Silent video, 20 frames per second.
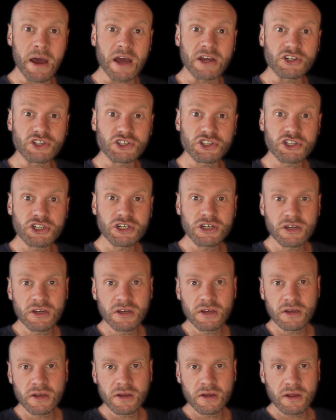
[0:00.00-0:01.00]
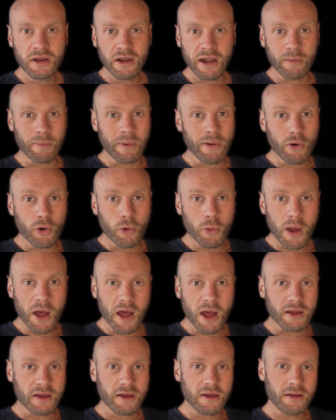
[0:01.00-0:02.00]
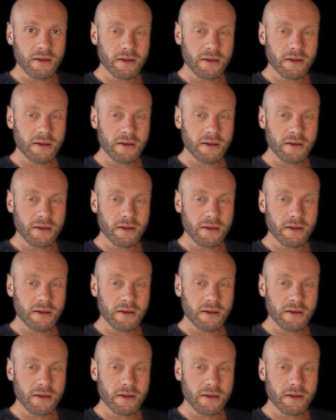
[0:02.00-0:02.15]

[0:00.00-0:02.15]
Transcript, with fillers: mush. And it will not work.